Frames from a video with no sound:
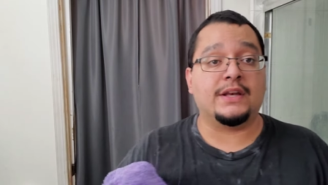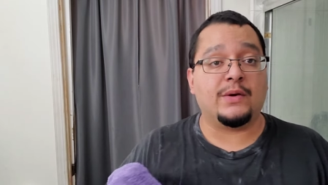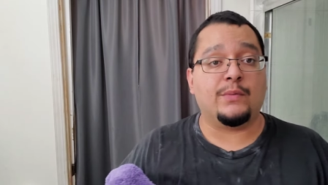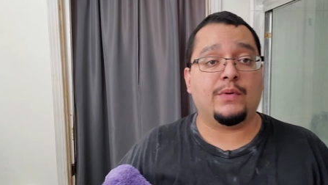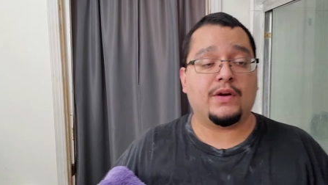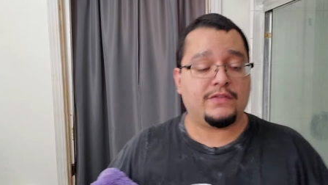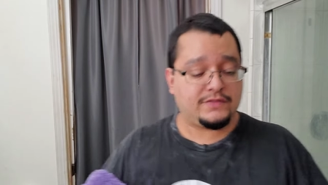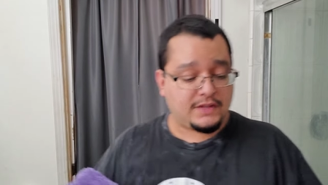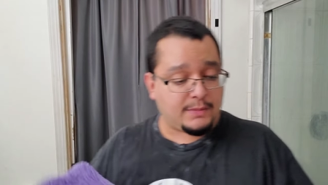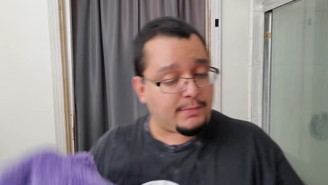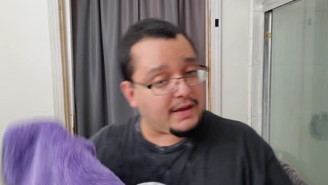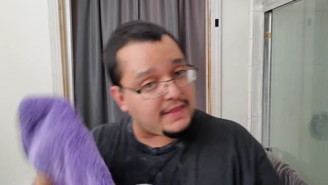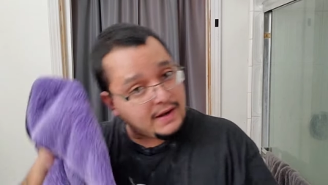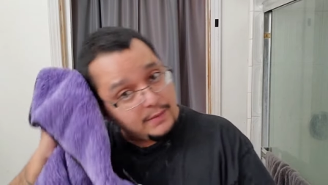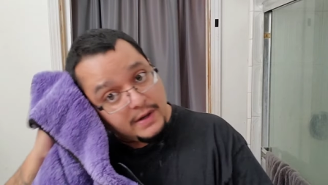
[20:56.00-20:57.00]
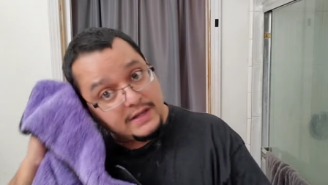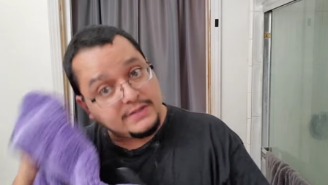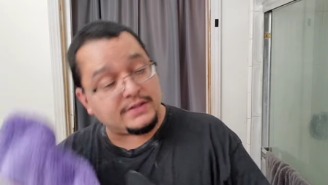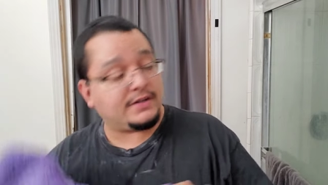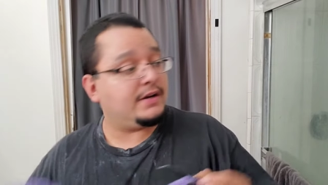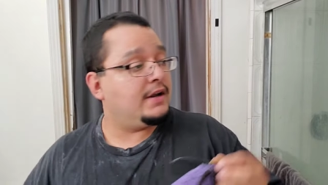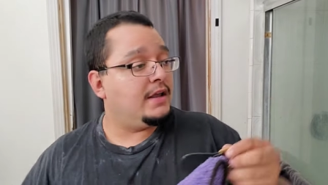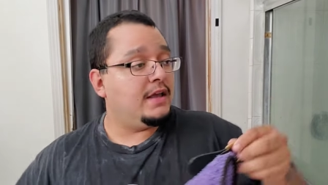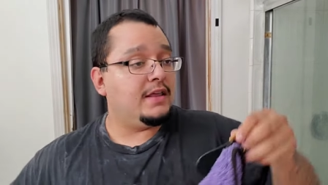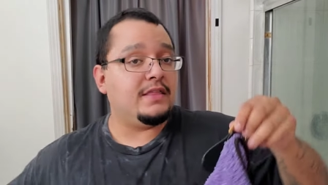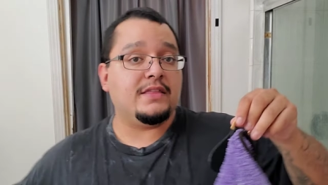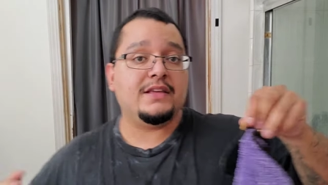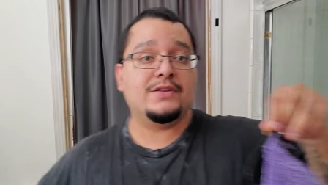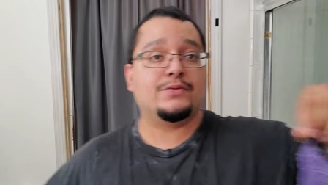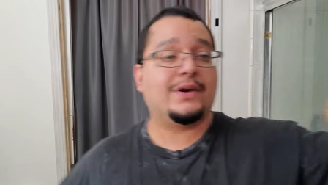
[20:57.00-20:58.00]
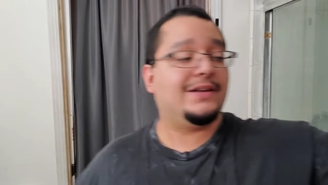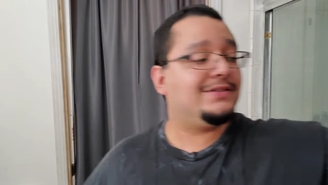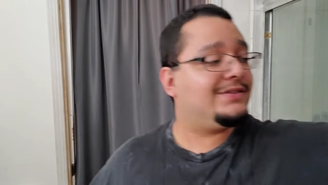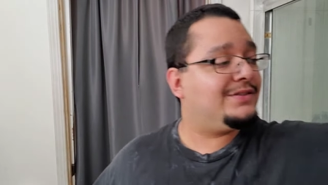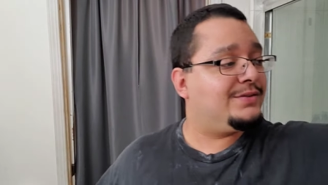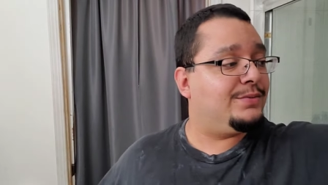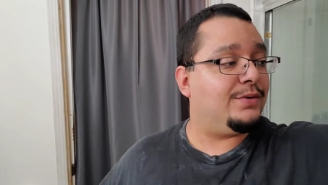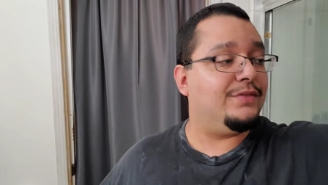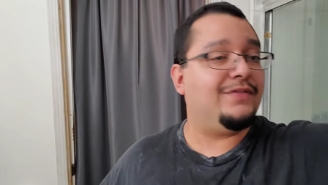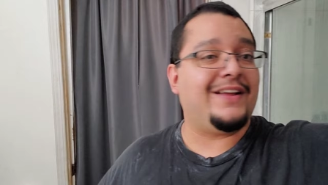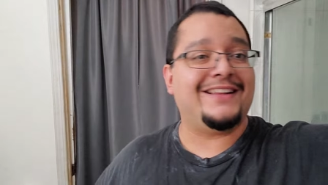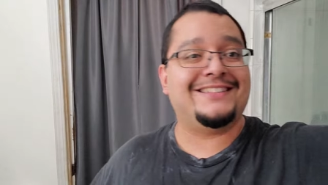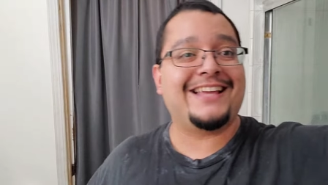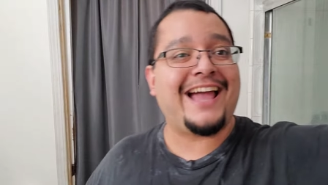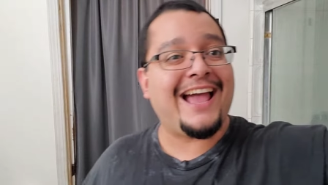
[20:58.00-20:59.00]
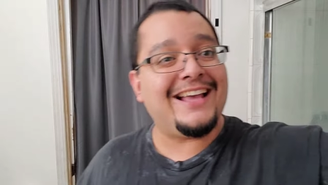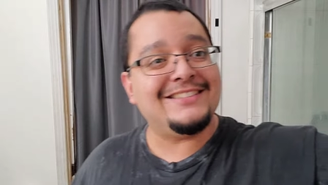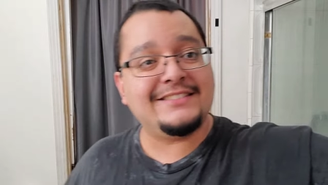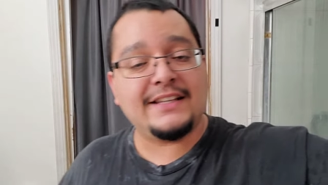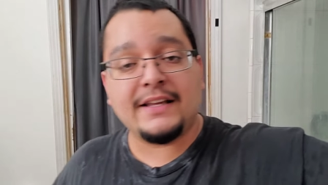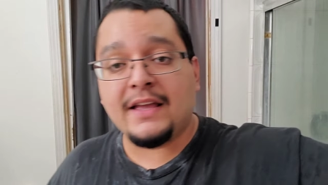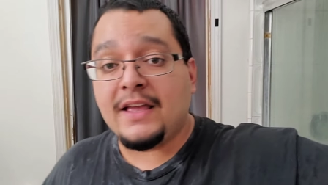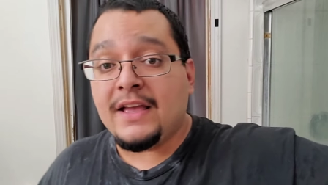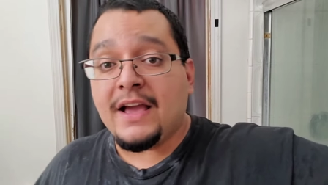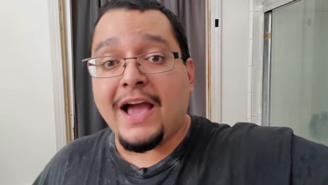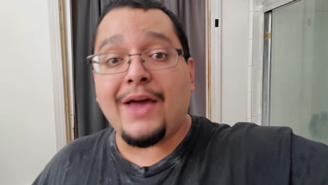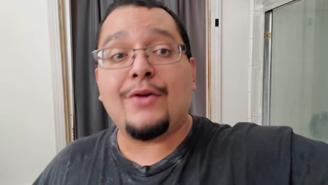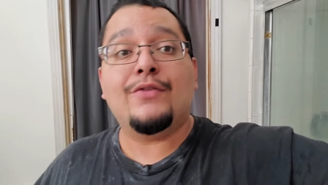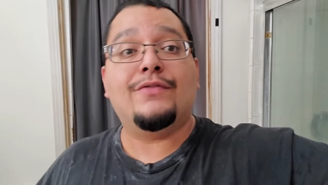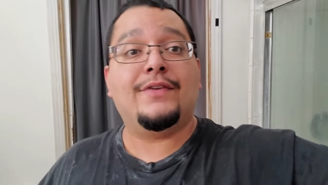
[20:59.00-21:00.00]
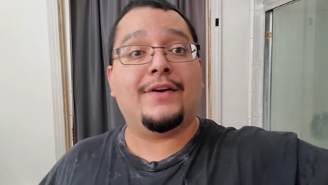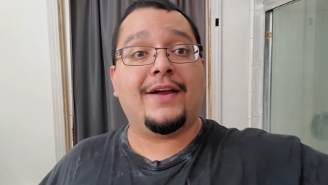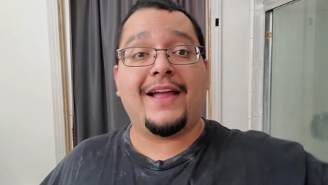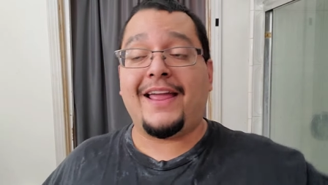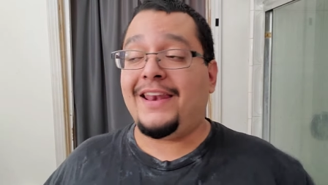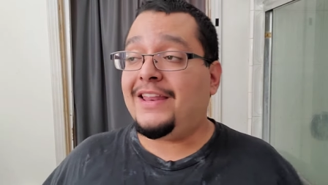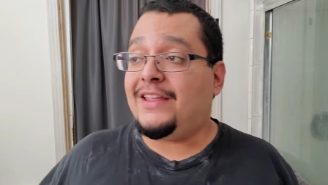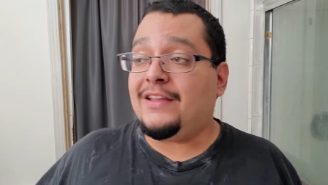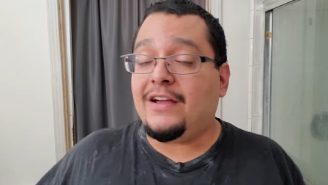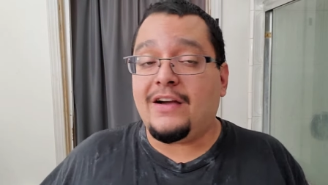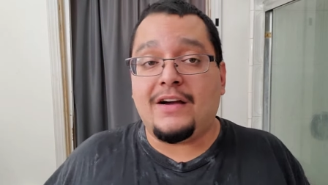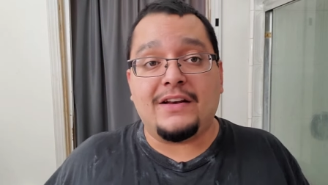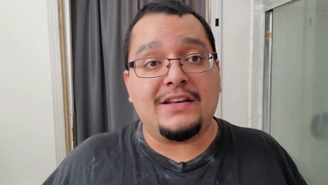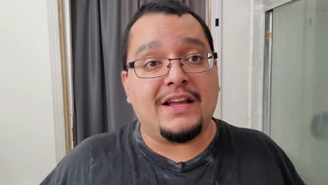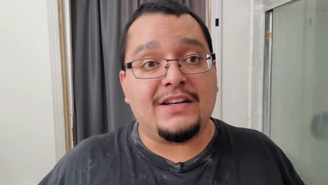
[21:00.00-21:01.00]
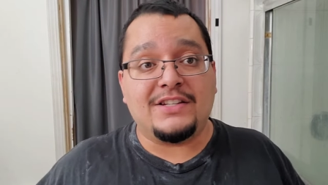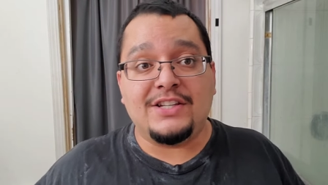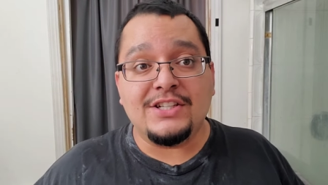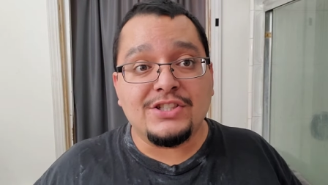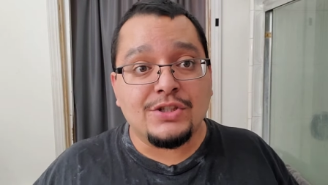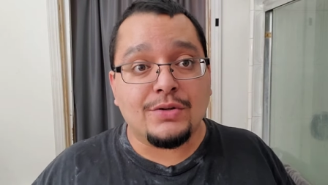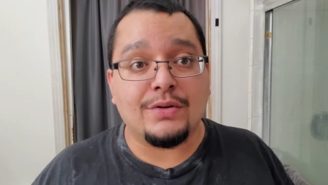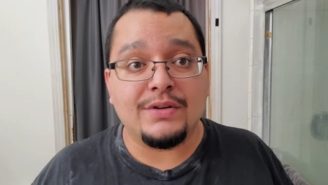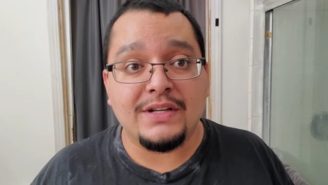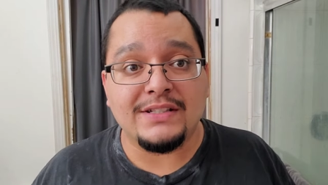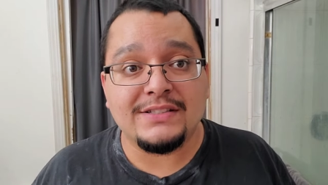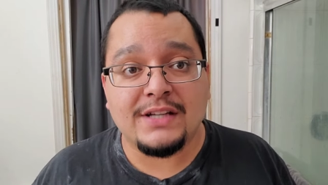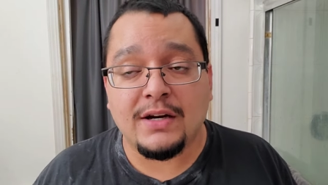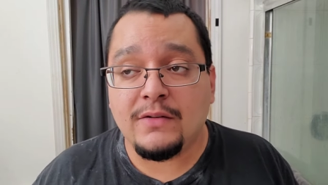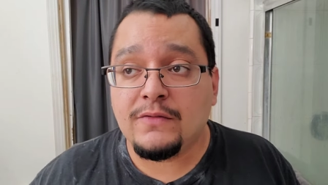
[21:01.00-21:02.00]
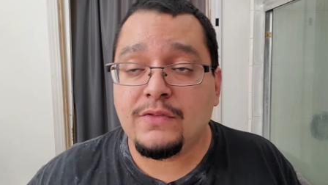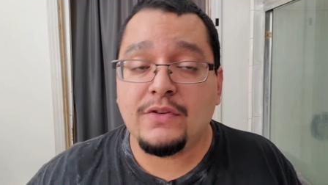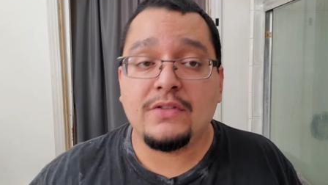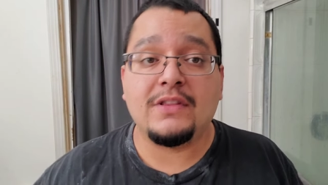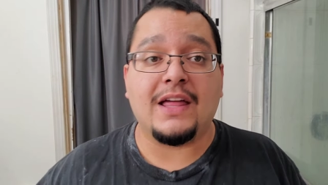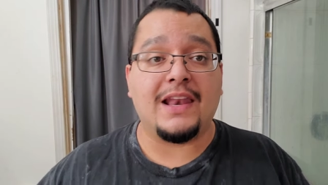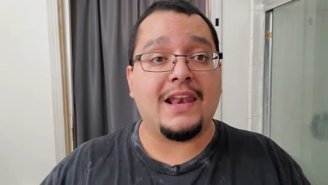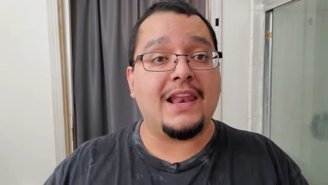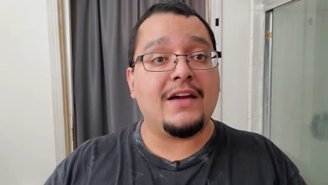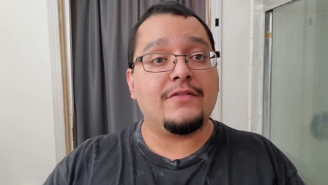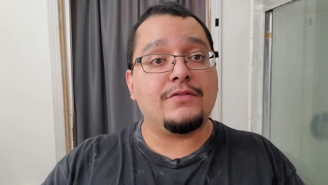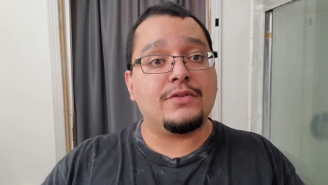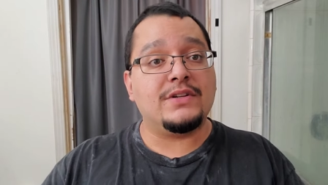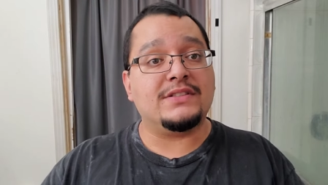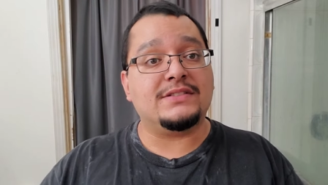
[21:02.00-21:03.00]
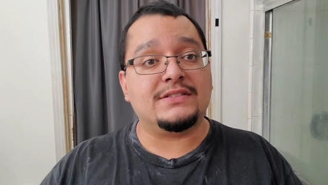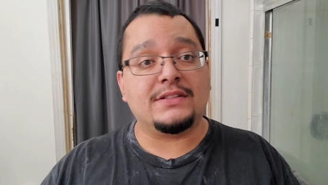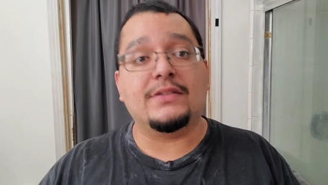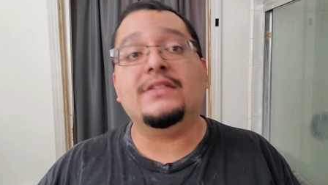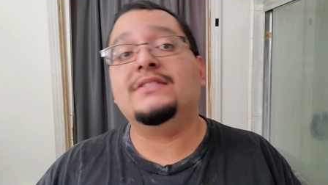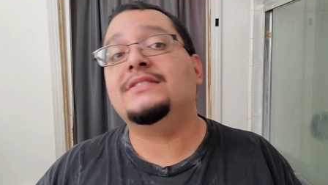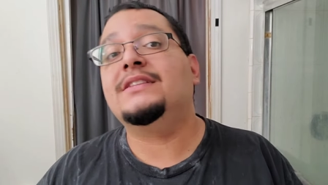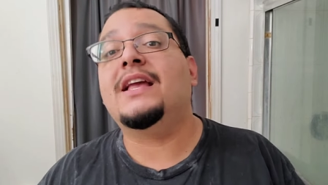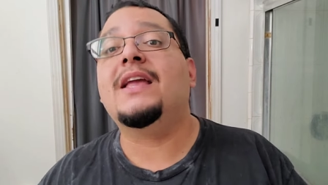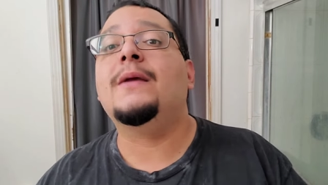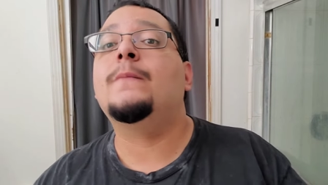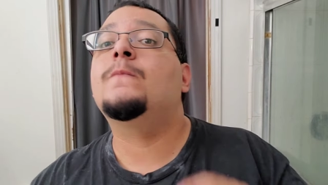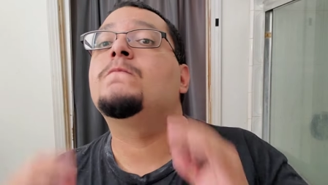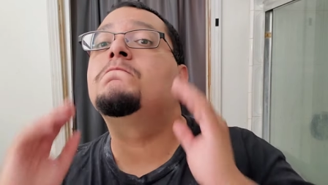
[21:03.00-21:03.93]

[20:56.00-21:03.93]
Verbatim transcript: getting roughed up by that razor. These razors were fantastic. I don't feel any uh, additional discomfort. That level is still the same.